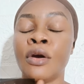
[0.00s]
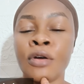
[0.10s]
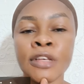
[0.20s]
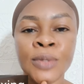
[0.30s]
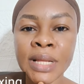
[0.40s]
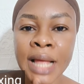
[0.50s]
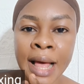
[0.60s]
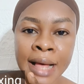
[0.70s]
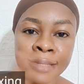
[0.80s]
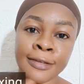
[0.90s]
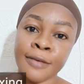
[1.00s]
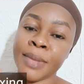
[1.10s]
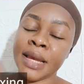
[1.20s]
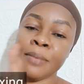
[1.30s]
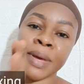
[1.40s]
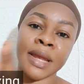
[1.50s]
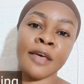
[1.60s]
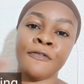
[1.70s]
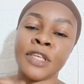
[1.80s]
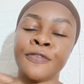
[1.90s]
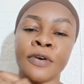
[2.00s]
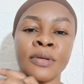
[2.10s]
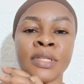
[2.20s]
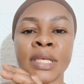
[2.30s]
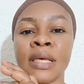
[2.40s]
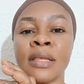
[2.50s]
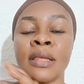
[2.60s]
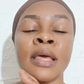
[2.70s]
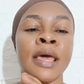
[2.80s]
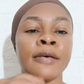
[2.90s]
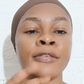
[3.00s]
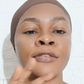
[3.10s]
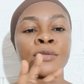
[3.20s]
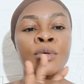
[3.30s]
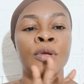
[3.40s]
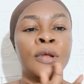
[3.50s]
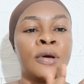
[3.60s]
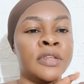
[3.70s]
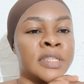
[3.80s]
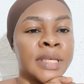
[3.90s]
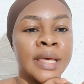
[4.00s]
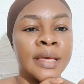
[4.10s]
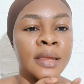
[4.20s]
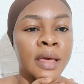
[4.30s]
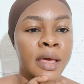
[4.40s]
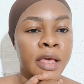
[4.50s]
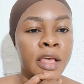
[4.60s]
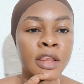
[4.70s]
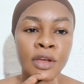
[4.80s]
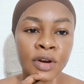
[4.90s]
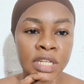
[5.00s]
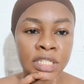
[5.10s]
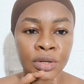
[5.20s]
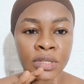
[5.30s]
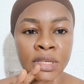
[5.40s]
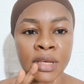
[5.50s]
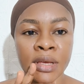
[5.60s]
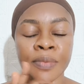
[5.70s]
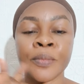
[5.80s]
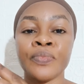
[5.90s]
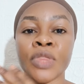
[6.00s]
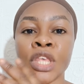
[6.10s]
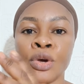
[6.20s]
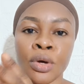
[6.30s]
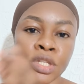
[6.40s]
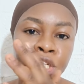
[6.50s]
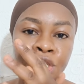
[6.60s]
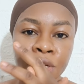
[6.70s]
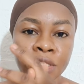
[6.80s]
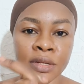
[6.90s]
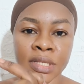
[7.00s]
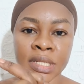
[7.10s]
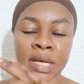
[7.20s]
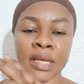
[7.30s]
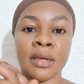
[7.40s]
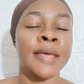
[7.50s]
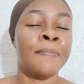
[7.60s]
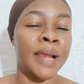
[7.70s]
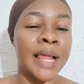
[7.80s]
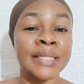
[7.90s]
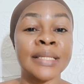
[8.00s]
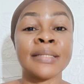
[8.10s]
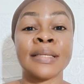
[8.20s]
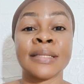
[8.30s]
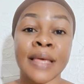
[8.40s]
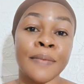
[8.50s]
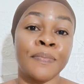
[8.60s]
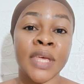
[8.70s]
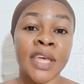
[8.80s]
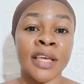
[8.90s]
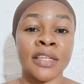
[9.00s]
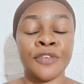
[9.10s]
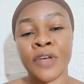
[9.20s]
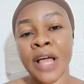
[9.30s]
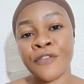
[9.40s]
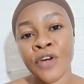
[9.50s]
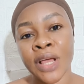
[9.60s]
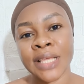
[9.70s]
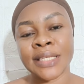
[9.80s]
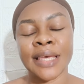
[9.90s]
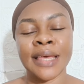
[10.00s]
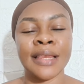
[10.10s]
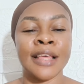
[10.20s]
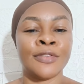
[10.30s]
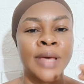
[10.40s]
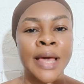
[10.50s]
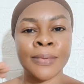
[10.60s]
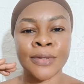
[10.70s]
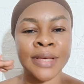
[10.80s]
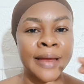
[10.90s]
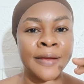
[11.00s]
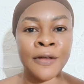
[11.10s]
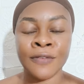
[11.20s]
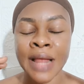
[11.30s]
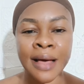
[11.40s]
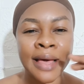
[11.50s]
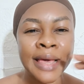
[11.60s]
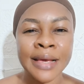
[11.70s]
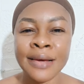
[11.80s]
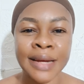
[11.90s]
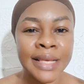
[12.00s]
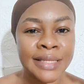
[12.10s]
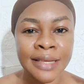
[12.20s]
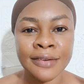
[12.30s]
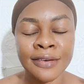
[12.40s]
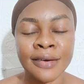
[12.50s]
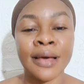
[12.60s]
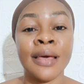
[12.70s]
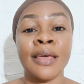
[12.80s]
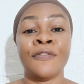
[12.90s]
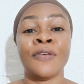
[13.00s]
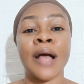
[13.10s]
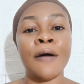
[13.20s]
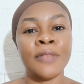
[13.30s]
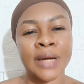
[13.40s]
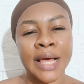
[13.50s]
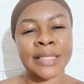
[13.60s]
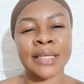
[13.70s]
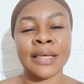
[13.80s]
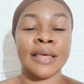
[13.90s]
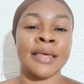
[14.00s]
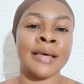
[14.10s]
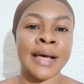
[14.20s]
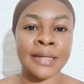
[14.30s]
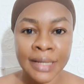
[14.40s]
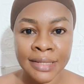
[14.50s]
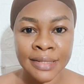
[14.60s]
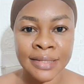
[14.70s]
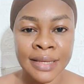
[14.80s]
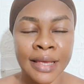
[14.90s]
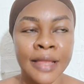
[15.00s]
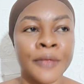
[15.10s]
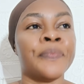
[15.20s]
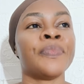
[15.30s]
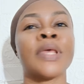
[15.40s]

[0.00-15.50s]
Rose water has so many benefits for the skin. It helps to glow the skin. It nourishes your skin. It conditions your skin. It balances the skin pH. If you have oily skin, it will help to get rid of that greasy look. If you have dry skin, it hydrates the skin.